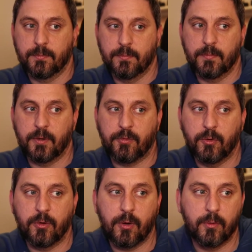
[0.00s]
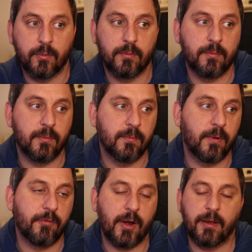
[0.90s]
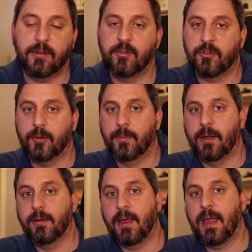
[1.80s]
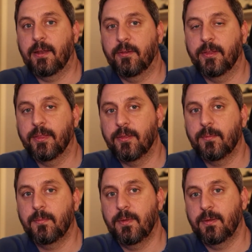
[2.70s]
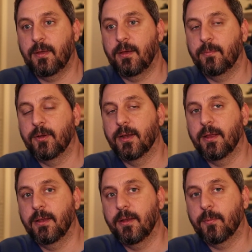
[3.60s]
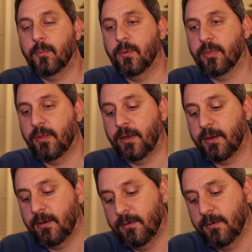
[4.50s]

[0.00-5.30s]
if you're not intentional about handling them, you're going to end up with like